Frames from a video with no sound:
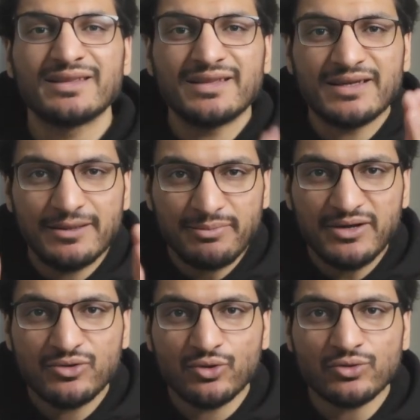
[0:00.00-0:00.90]
They
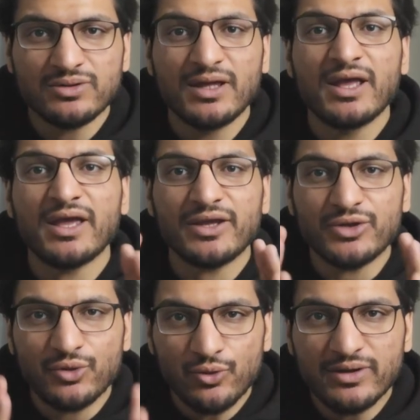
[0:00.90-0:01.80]
limit growth,
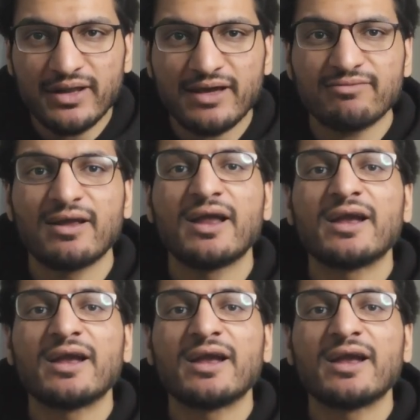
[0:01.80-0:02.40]
erode NAV,